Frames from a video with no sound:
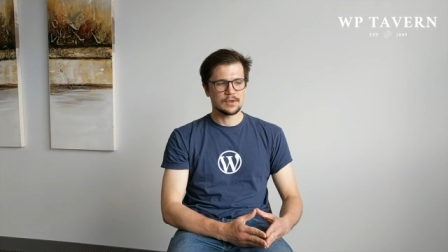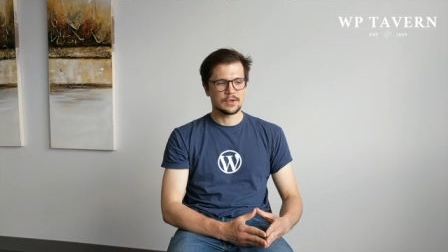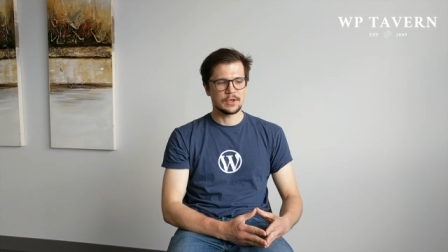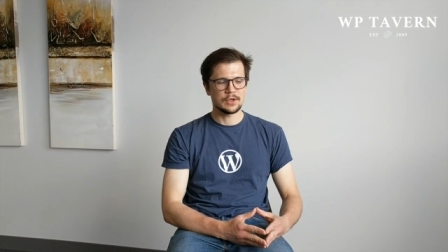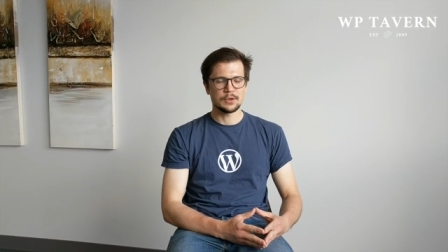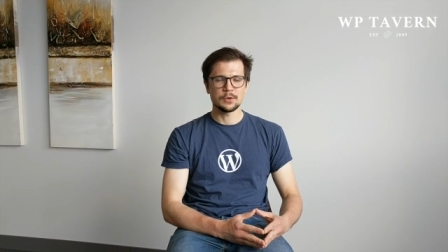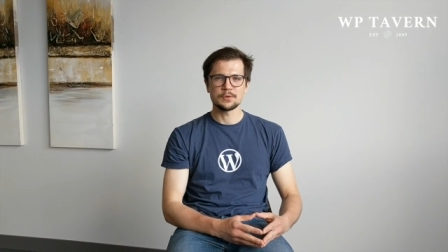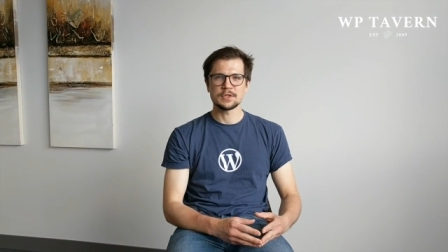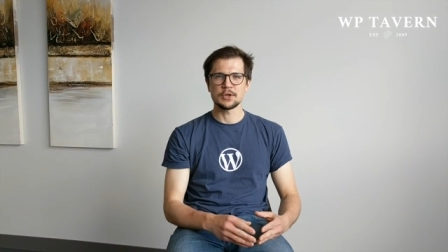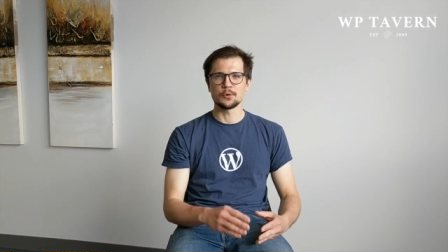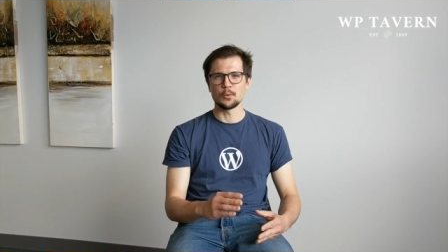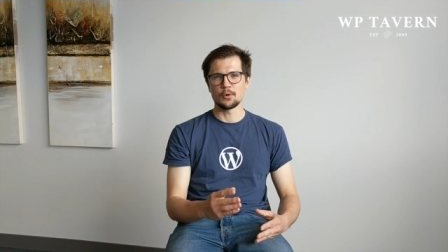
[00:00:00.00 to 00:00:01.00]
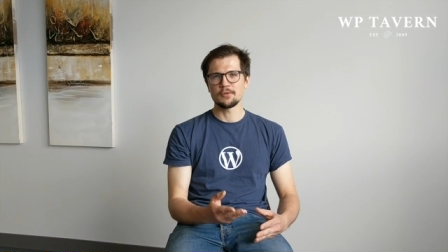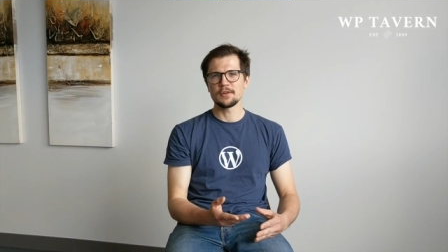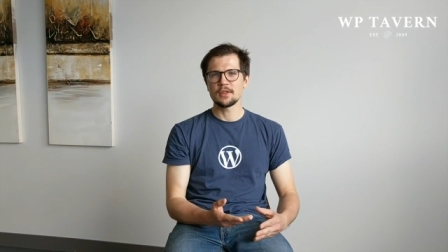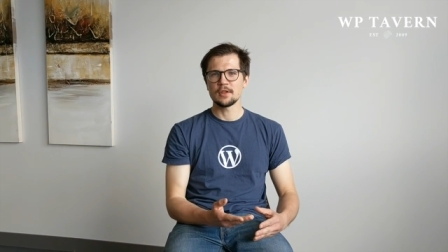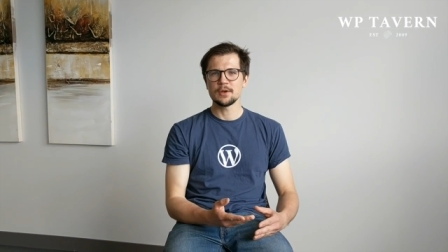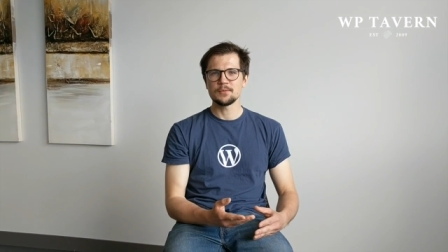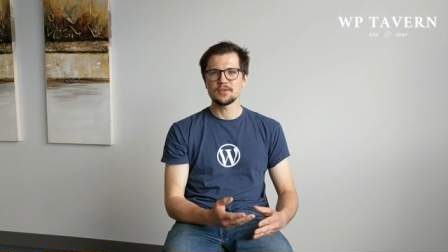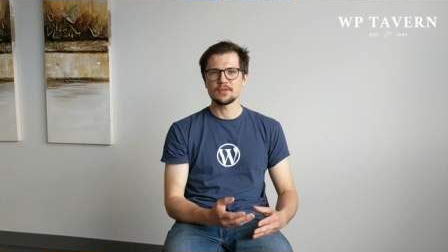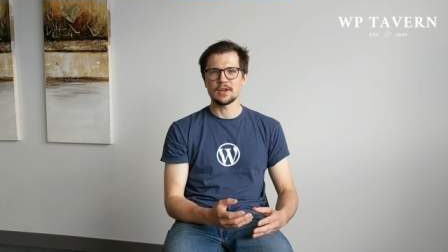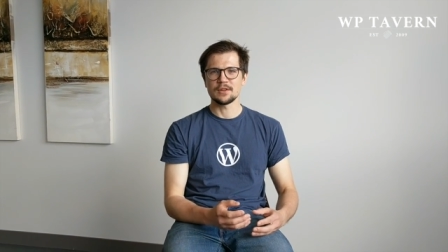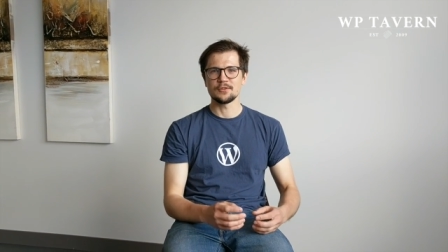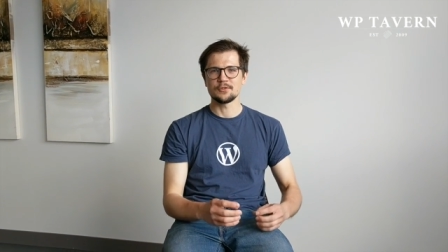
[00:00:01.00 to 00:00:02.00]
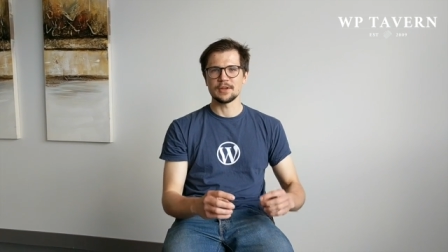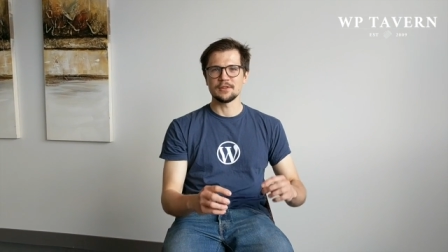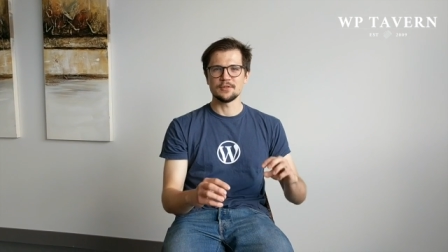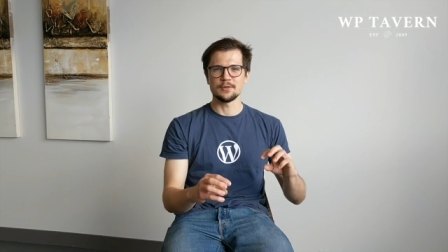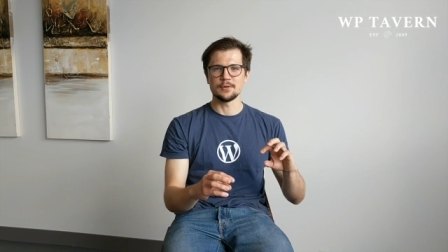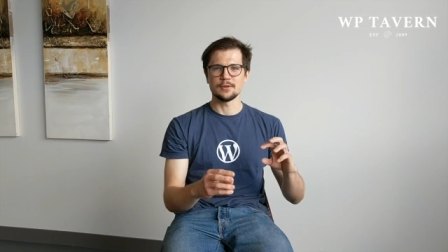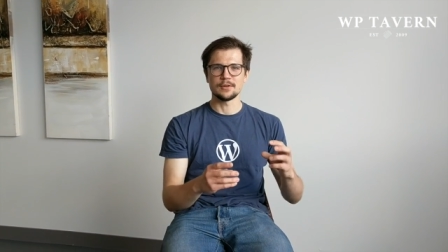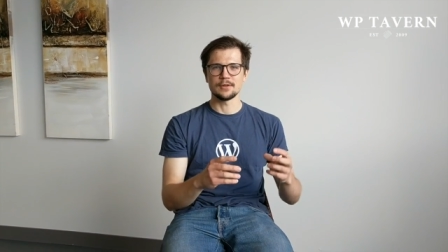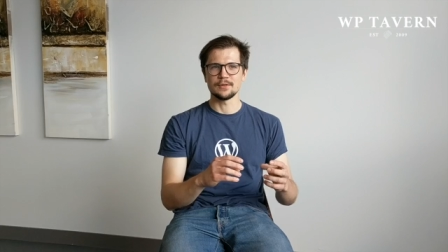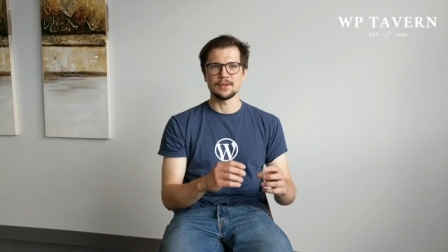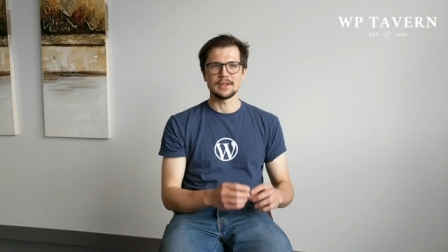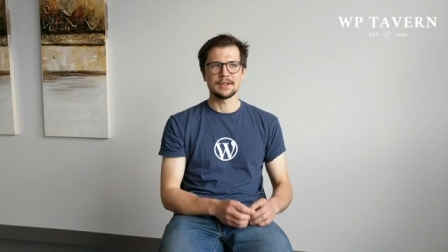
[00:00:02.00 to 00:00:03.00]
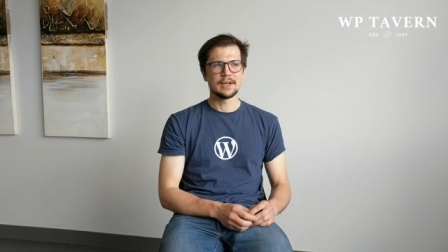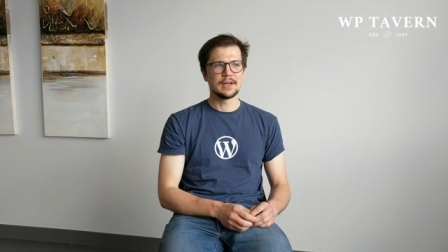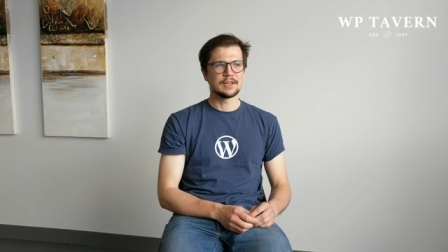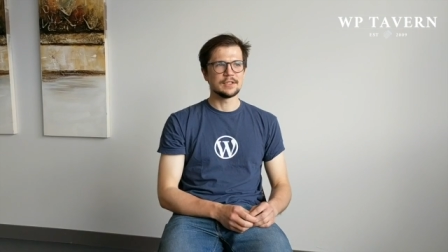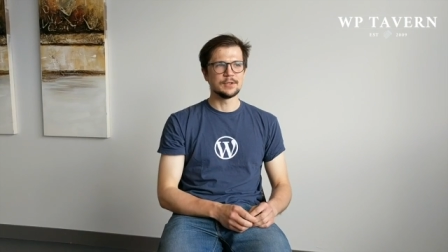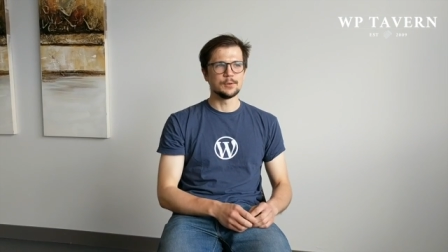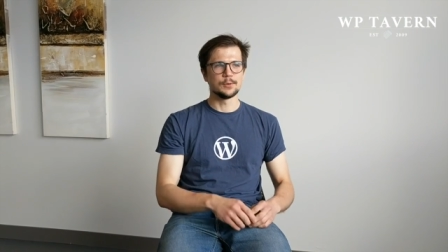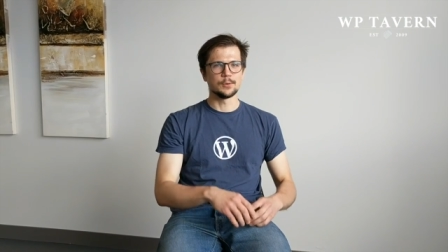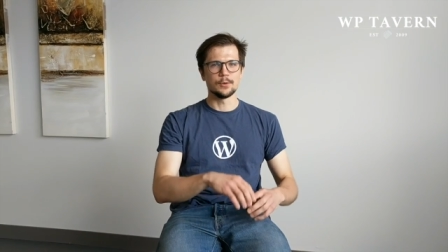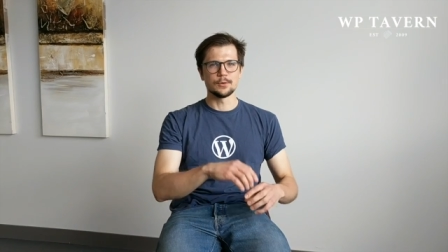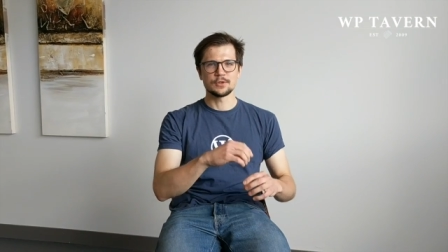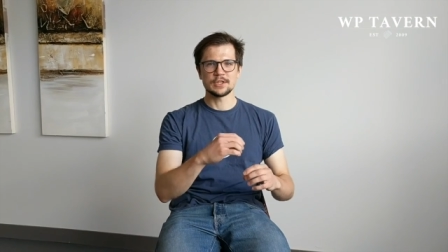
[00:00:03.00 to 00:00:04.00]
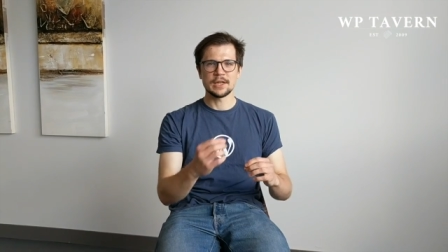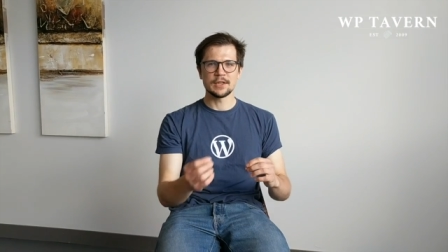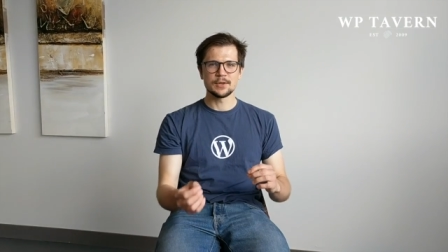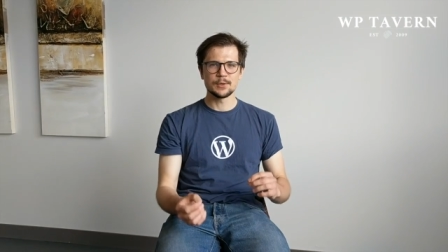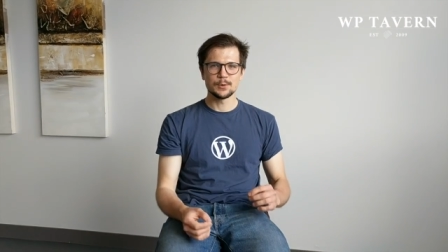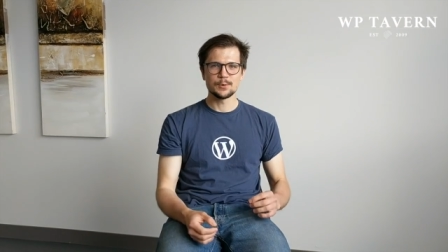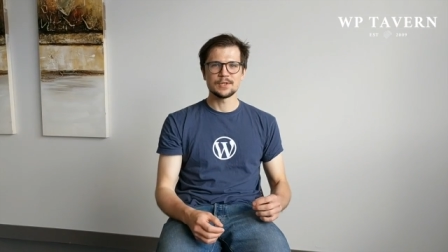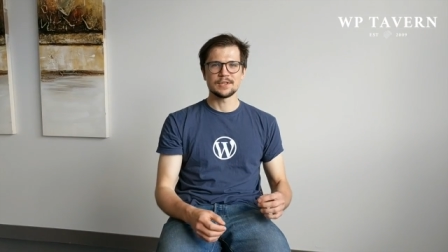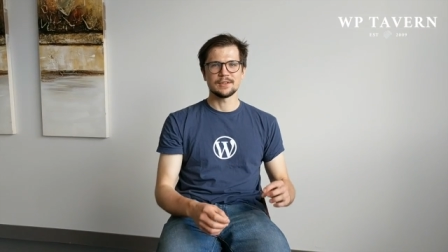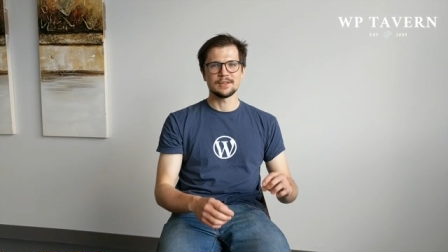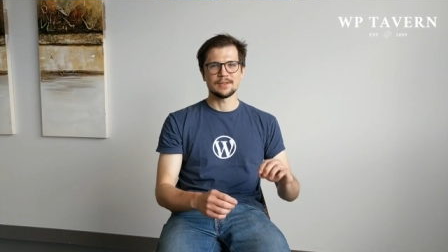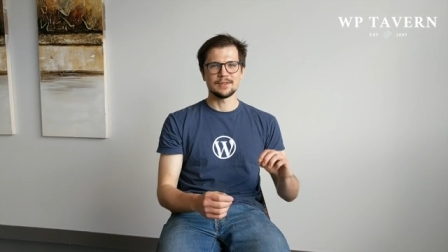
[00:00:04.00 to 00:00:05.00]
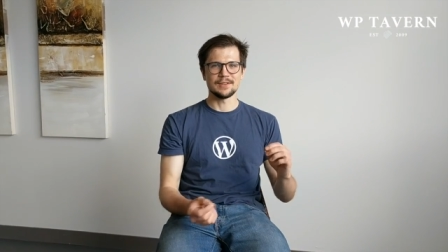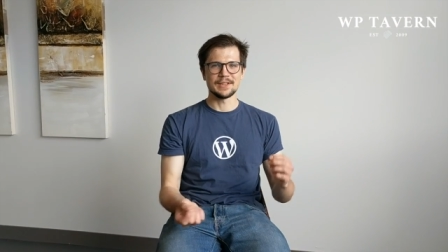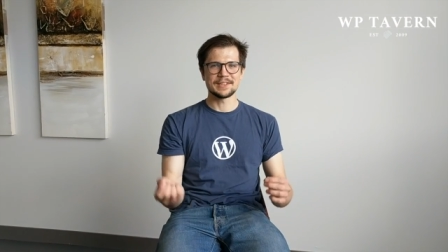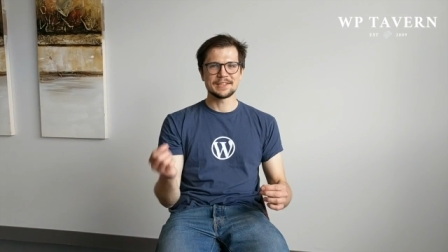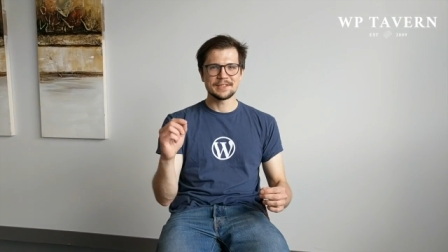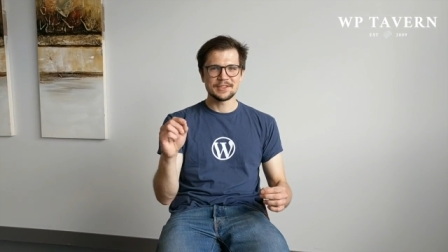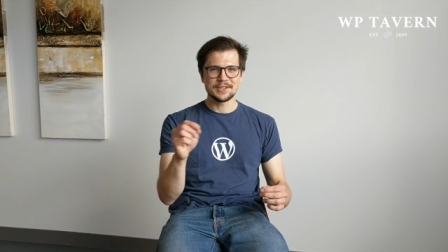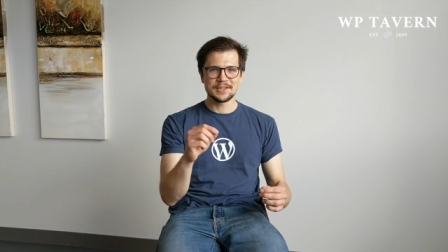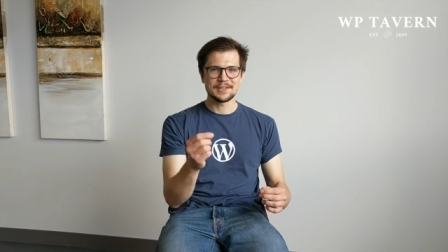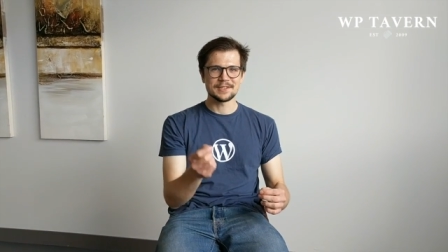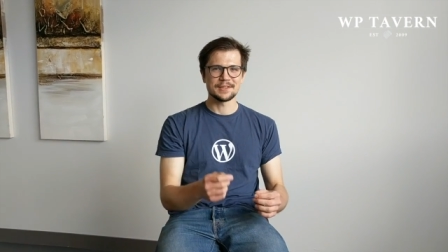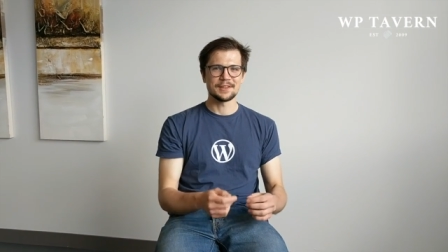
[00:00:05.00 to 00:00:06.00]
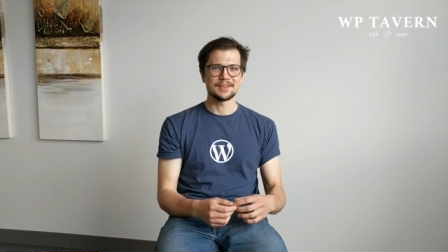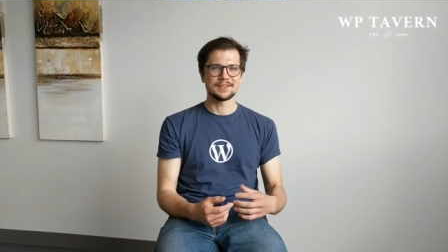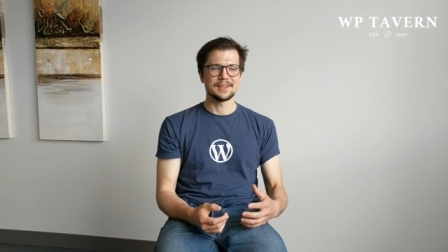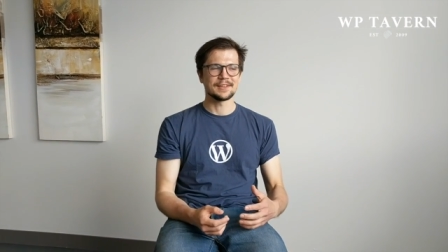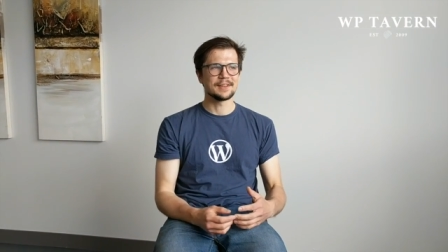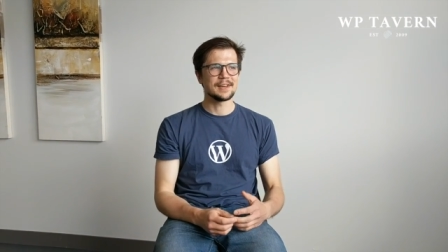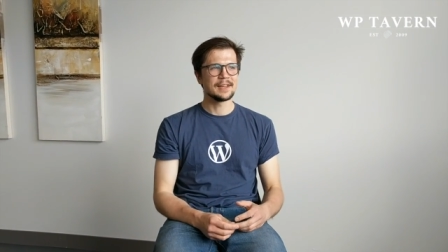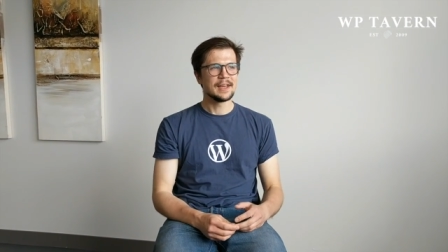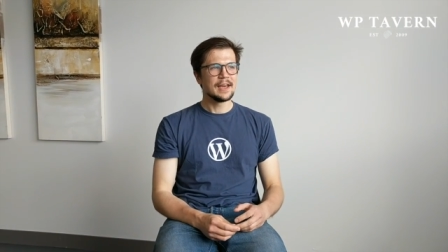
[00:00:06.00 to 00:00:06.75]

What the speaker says: skeuomorphic themes that tried to do all shadows and stitches and things like that.